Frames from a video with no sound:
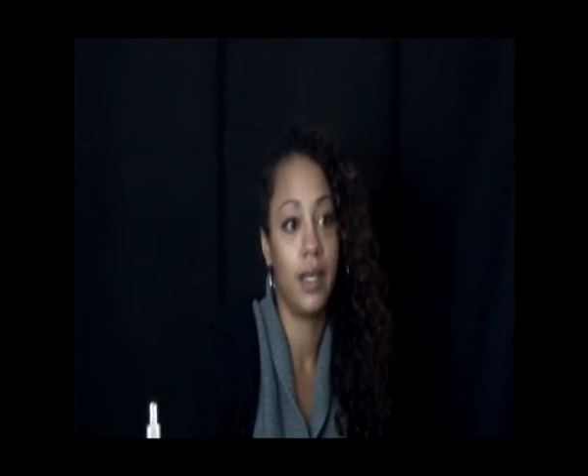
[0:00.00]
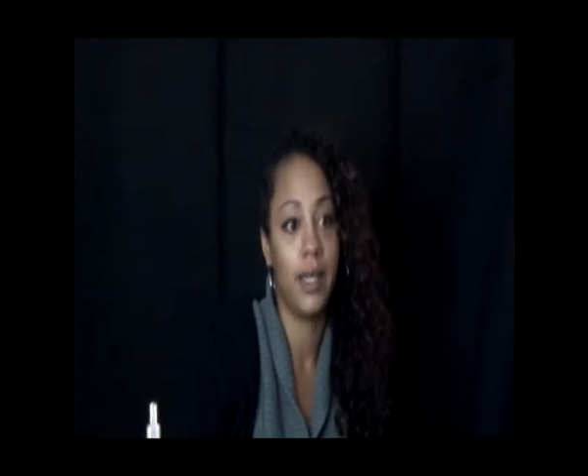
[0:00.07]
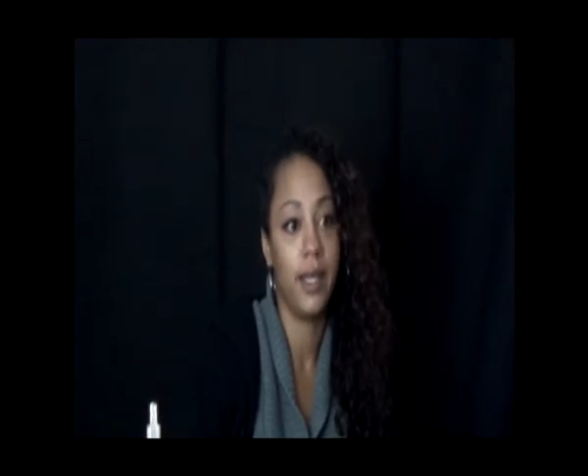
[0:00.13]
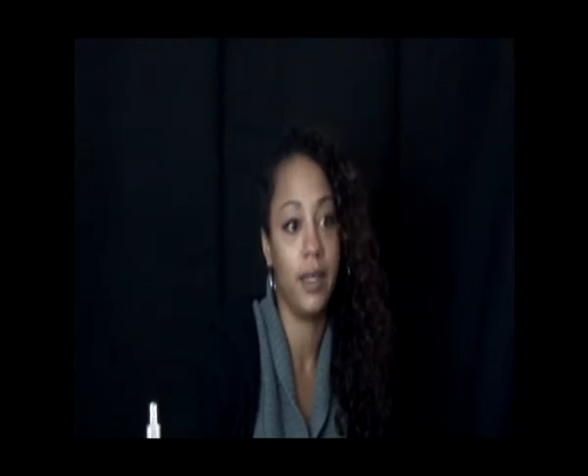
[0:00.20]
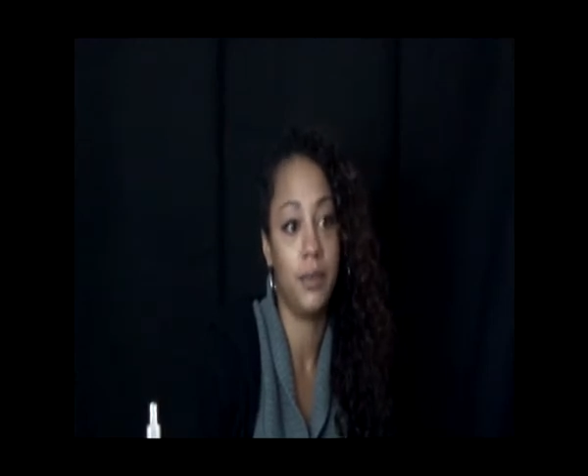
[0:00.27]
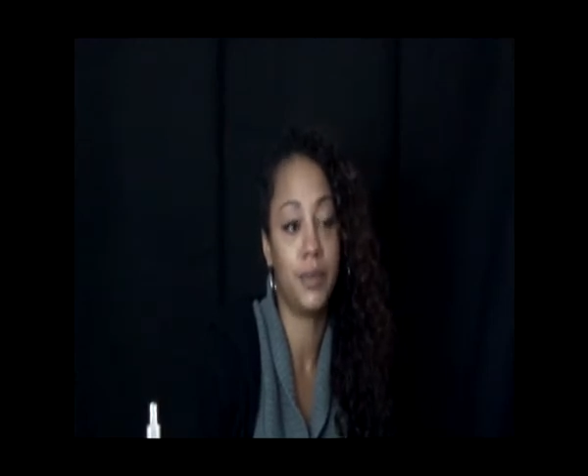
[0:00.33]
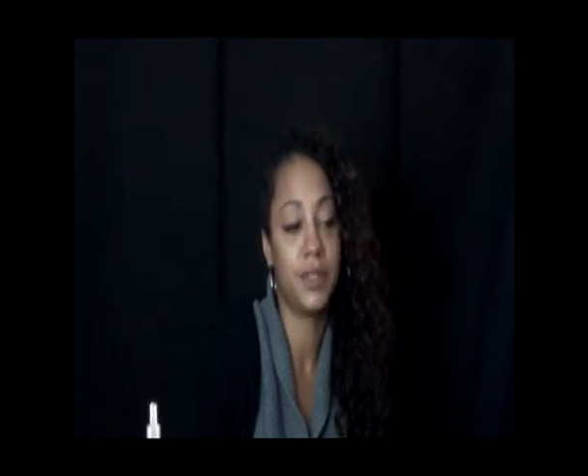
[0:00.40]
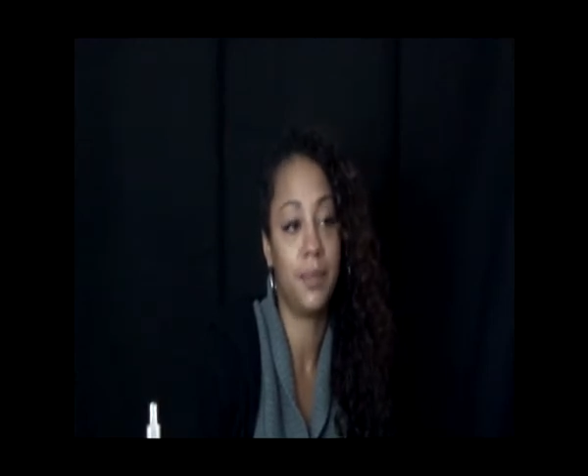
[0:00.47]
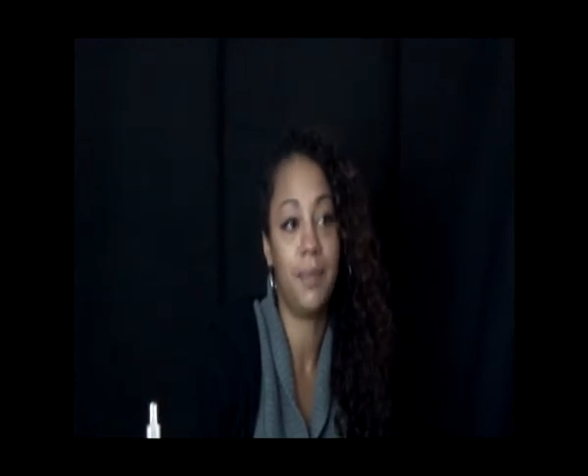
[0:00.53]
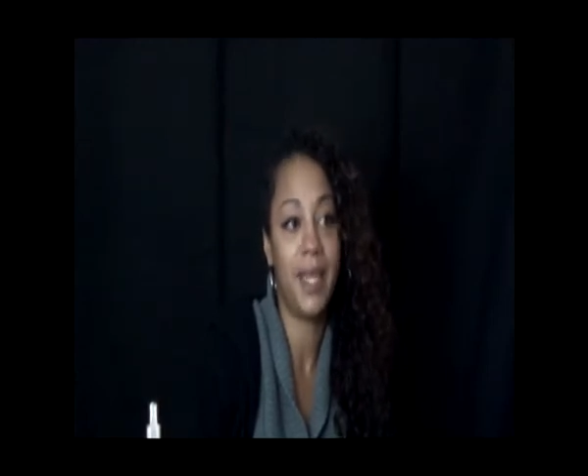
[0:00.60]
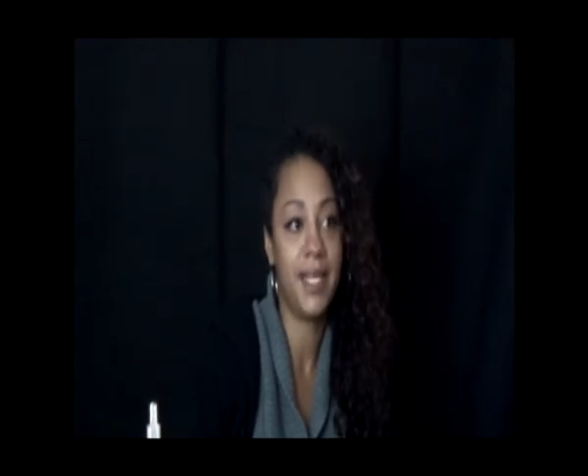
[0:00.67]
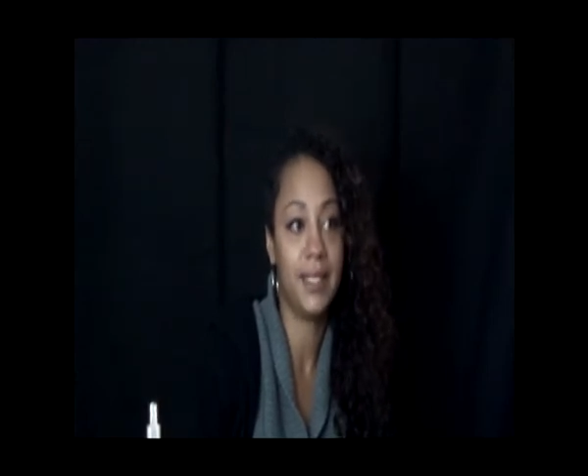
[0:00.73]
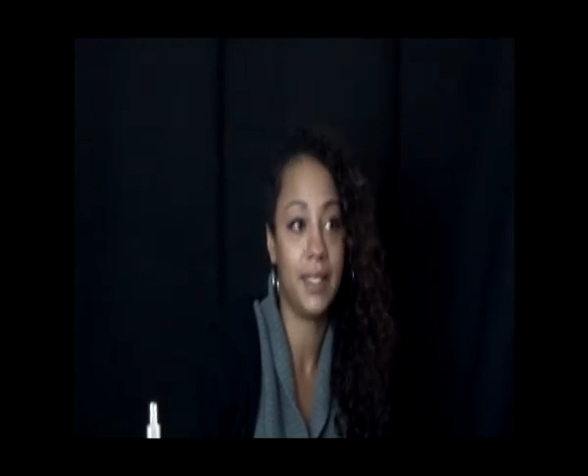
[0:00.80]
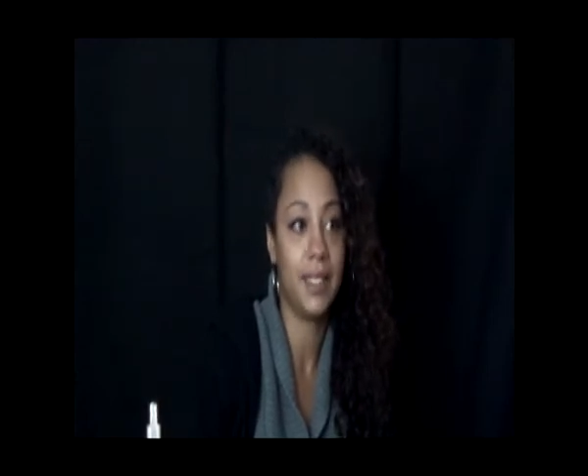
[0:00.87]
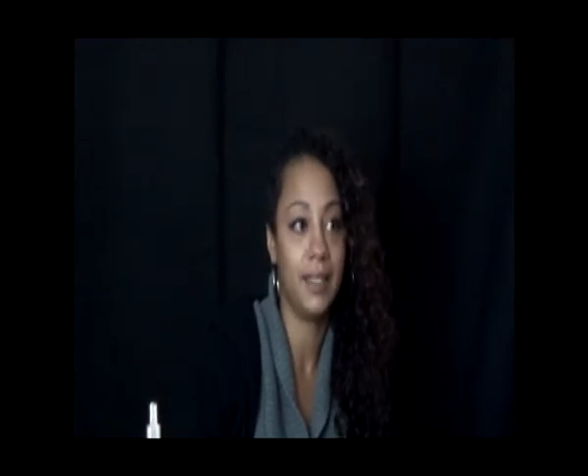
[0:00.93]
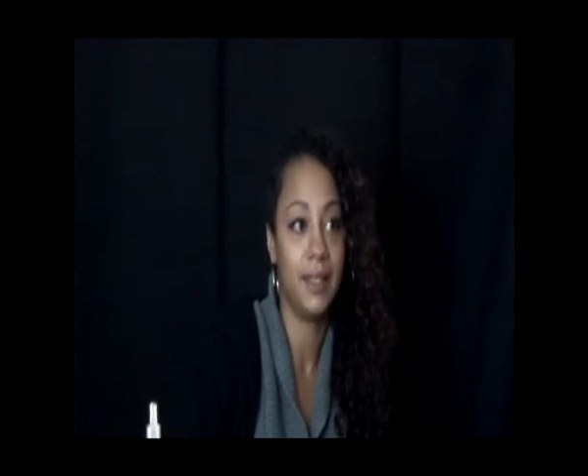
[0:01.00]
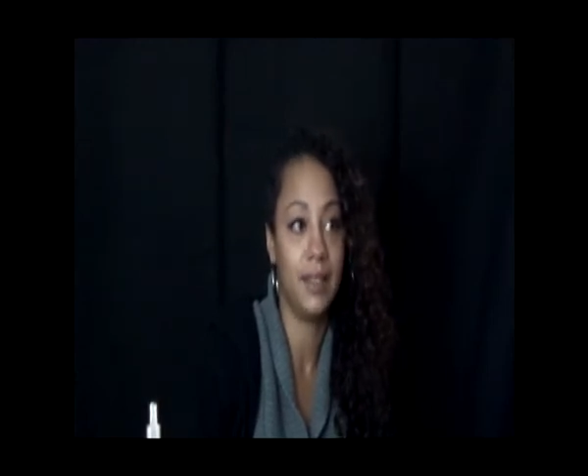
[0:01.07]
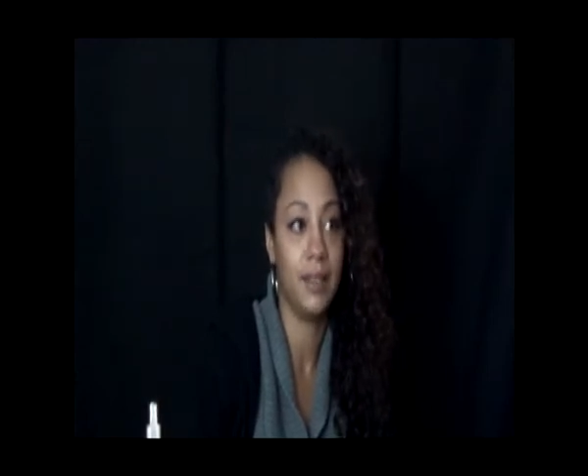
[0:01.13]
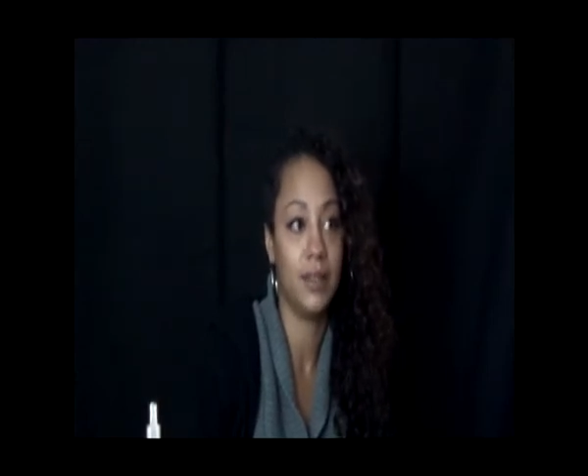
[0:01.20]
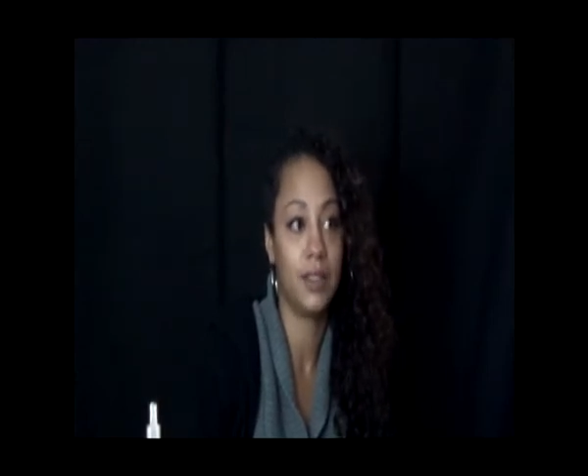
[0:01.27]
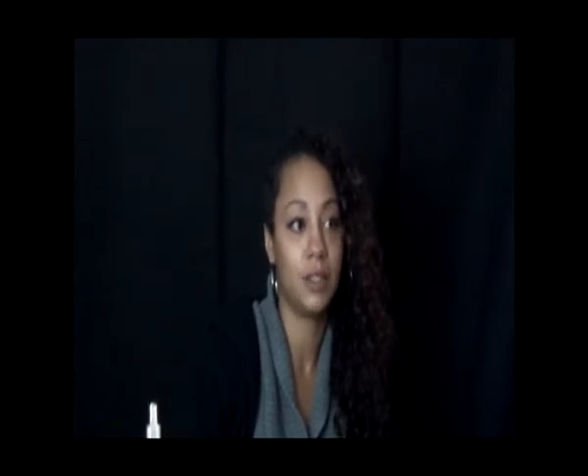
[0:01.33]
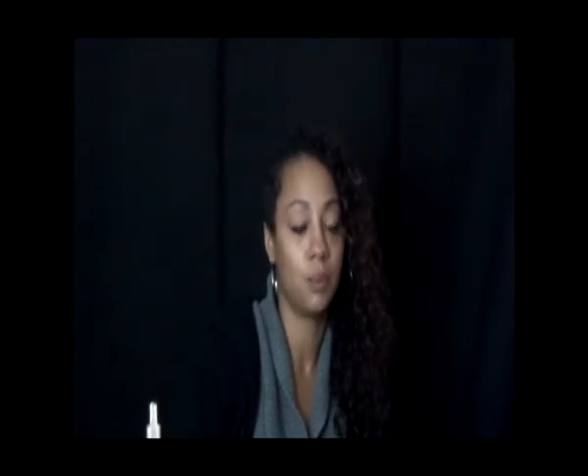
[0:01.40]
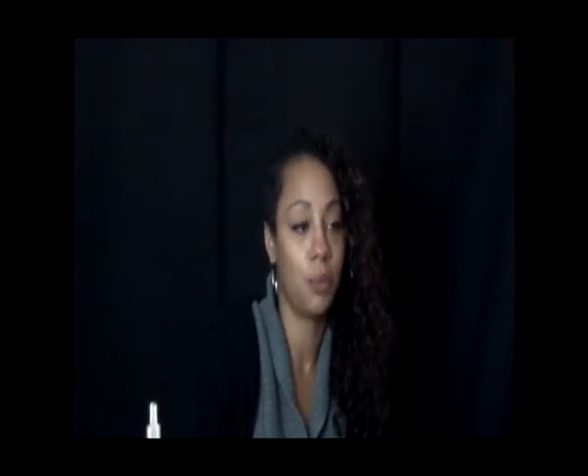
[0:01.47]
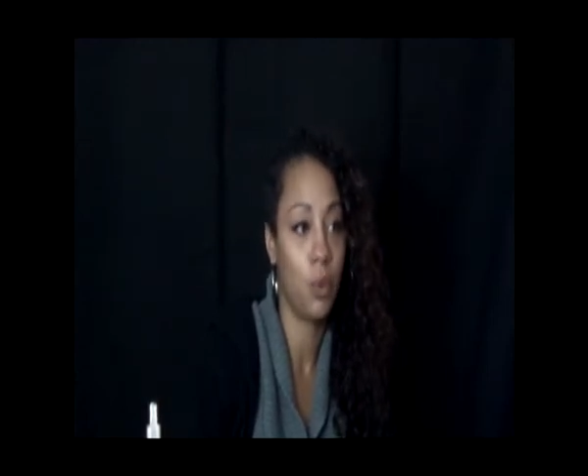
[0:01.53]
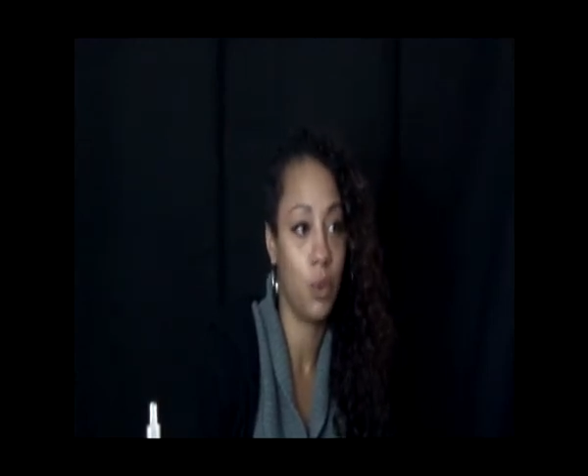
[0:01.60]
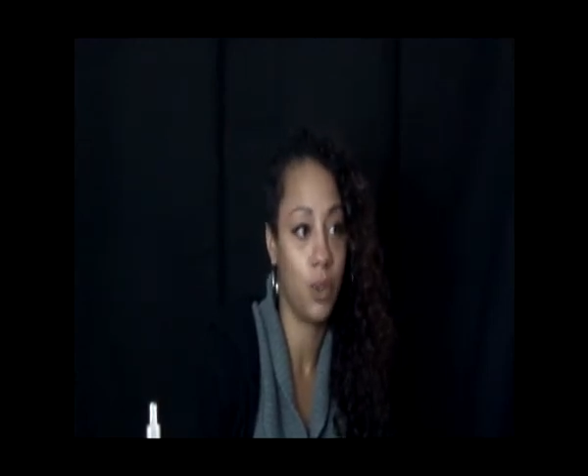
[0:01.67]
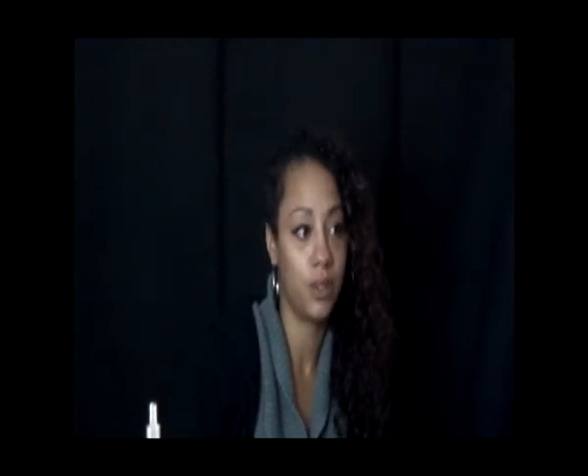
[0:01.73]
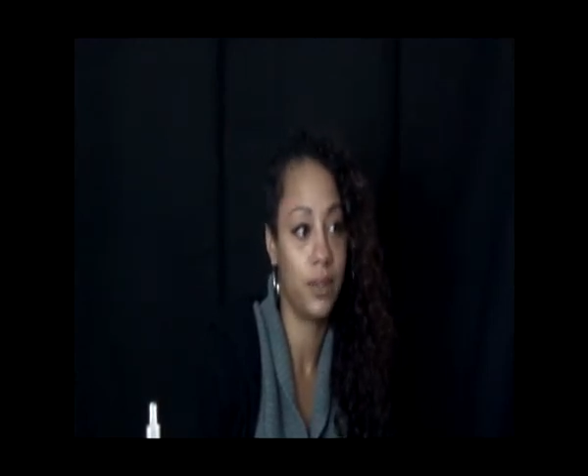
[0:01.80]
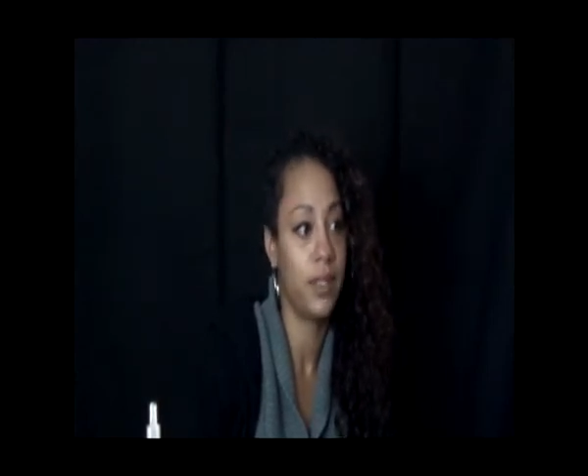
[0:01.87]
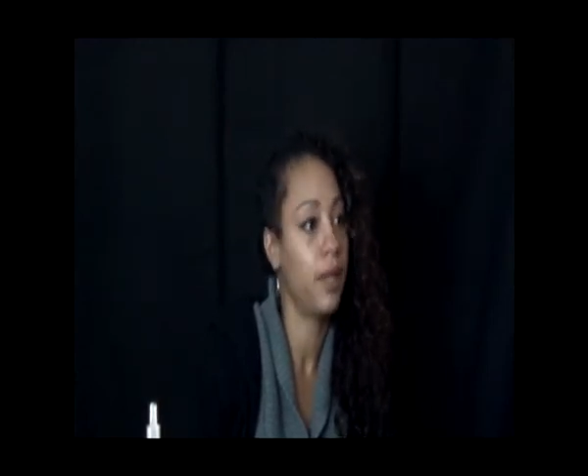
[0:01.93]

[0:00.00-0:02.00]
And it was amazing the support